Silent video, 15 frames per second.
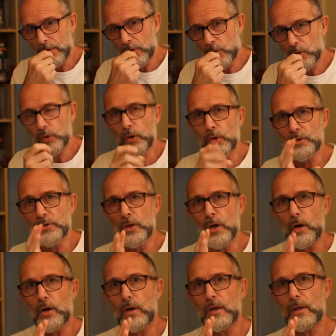although
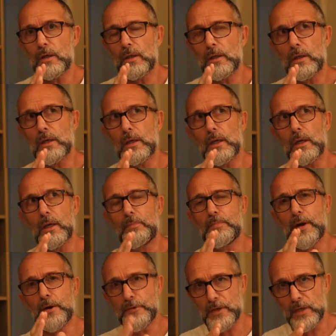not a
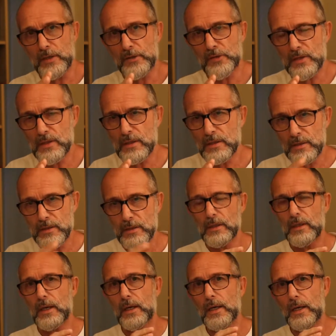Pyrrhonist,
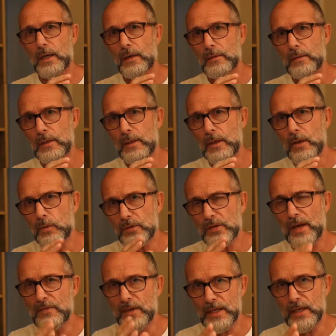was
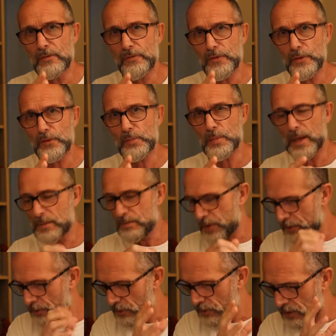heavily influenced by
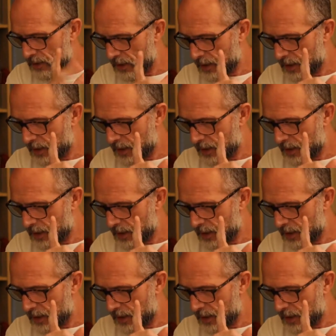Pyrrho.